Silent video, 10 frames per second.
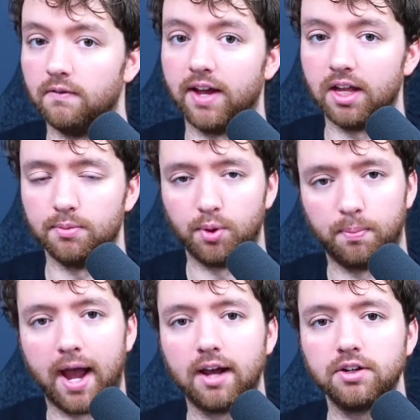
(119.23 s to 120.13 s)

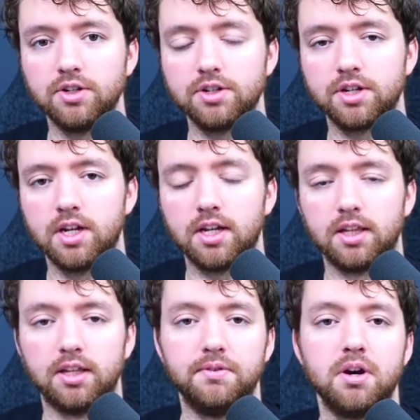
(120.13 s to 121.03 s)
available packages,
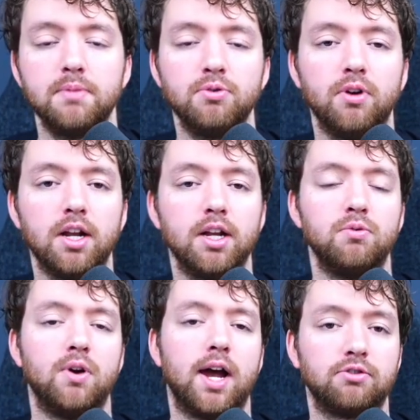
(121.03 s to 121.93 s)
and then
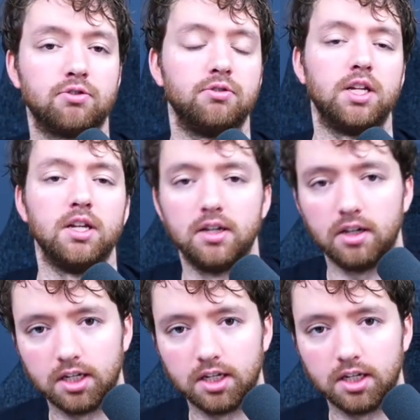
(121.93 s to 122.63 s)
upgrading will actually